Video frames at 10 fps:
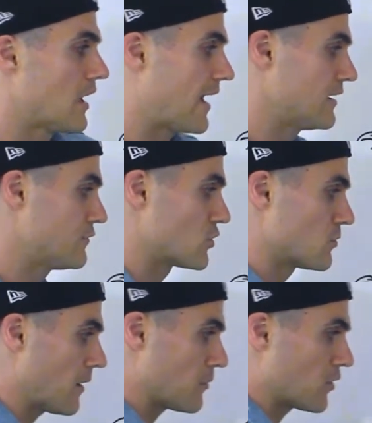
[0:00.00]
And if you
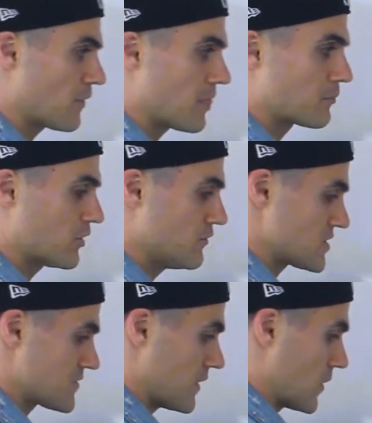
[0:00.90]
remember from the
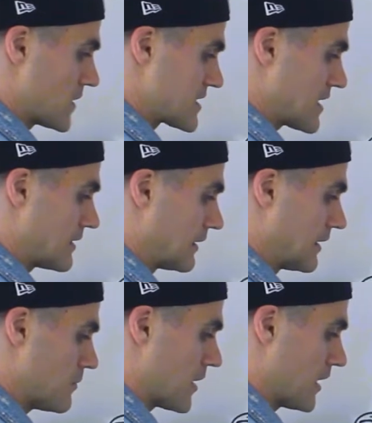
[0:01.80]
previous video, I said the
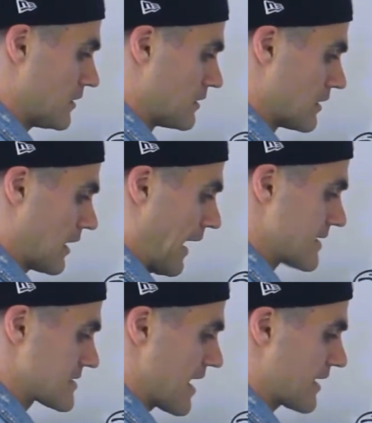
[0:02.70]
limit
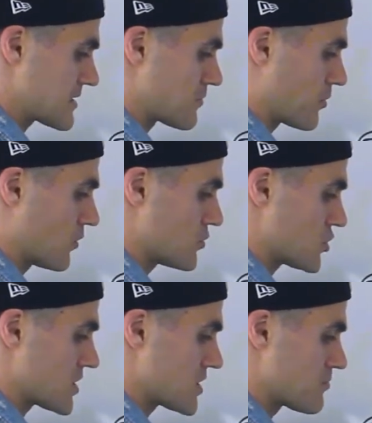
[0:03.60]
as x
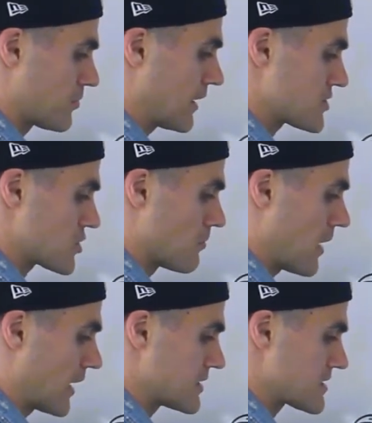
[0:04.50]
approaches plus or
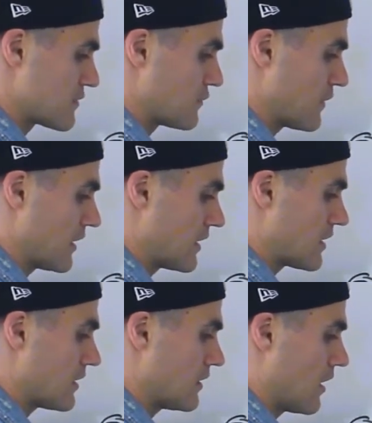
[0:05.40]
minus
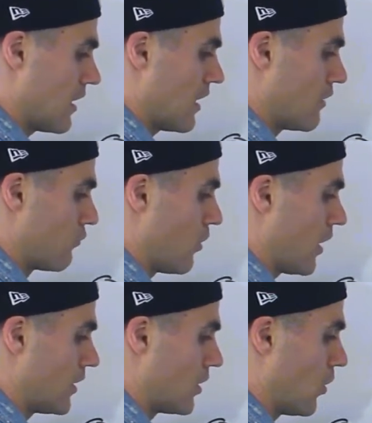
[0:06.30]
infinity of
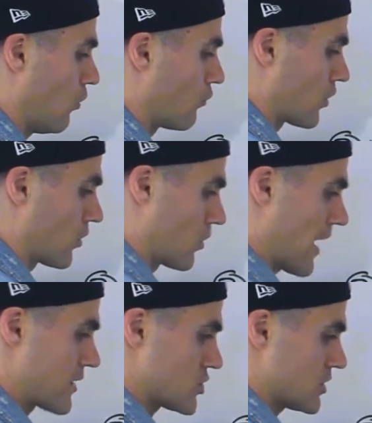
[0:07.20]
1 over, or
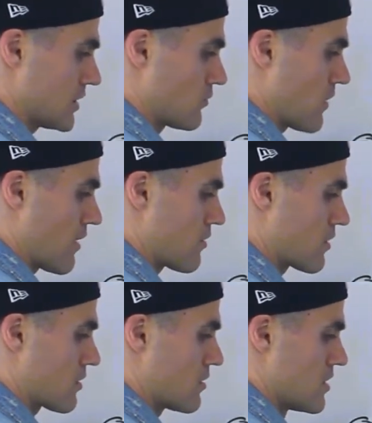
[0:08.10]
actually
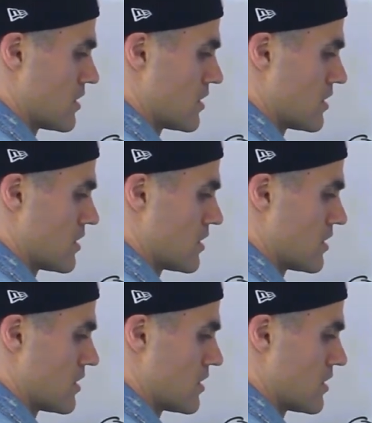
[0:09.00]
rather